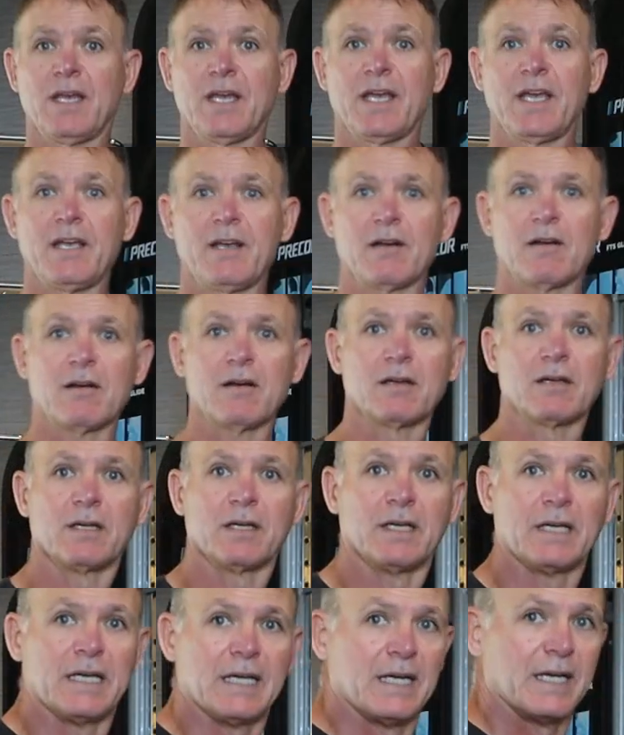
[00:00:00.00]
Here,
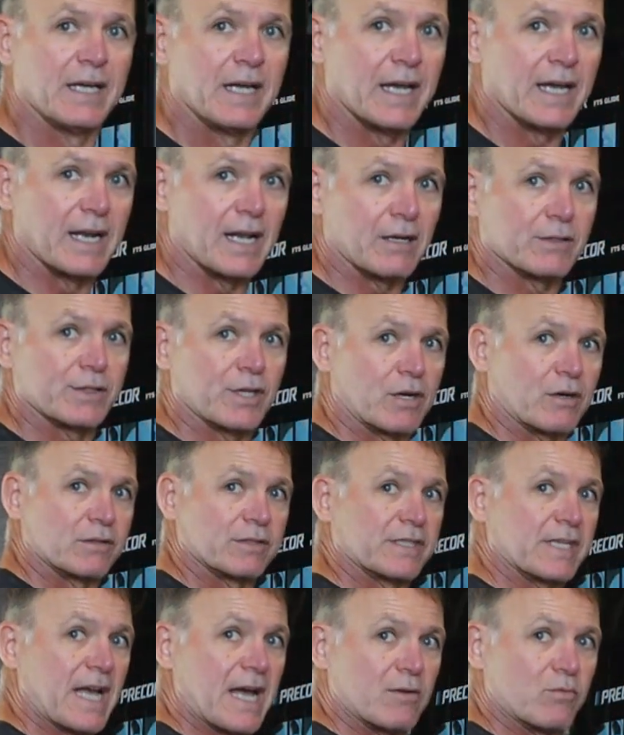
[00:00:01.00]
I'll turn
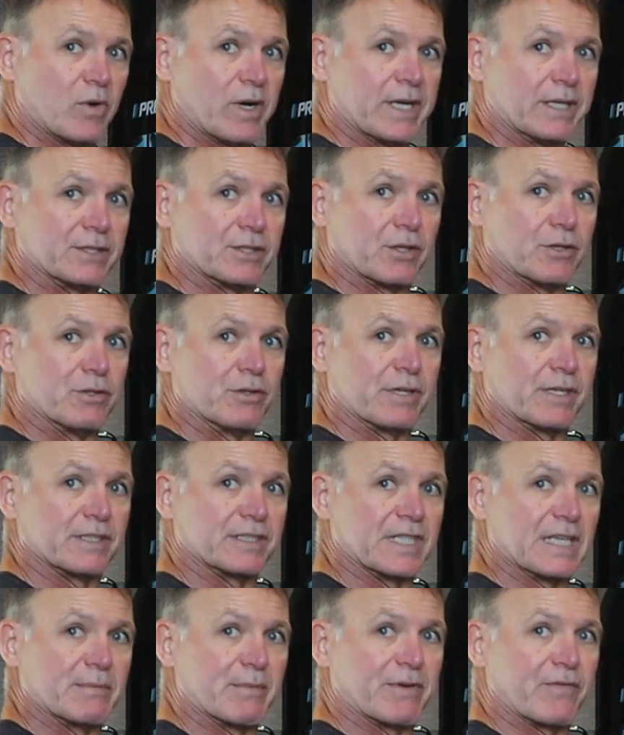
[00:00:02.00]
sideways. You can
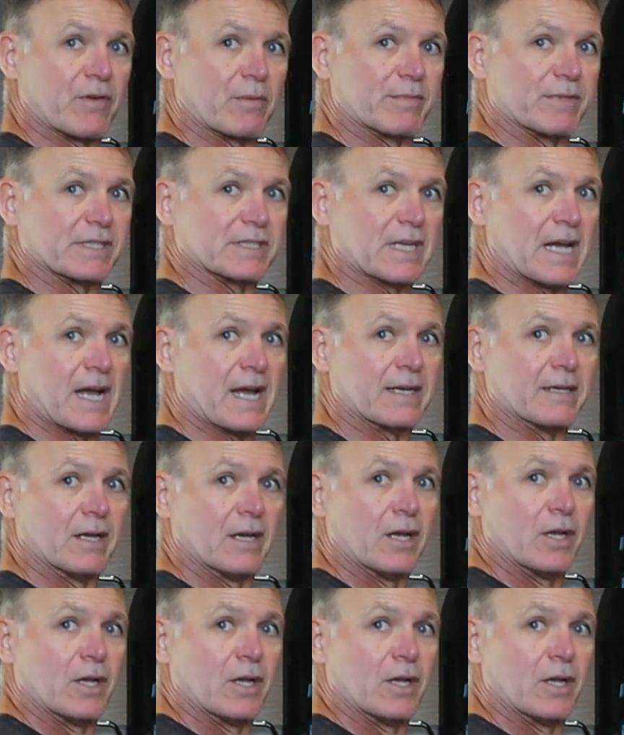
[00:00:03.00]
see me from the side.